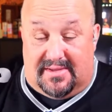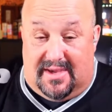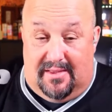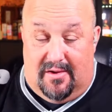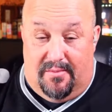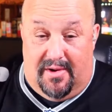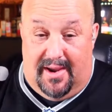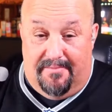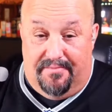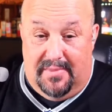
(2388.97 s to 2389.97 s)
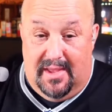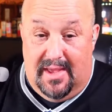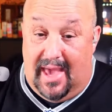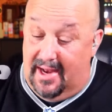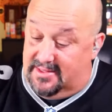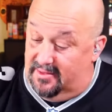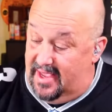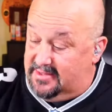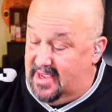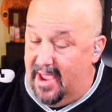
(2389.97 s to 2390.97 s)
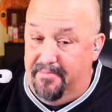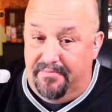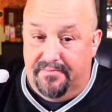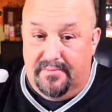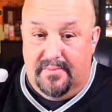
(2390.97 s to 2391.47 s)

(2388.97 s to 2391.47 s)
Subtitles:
the Tequila Hombre. And until next time,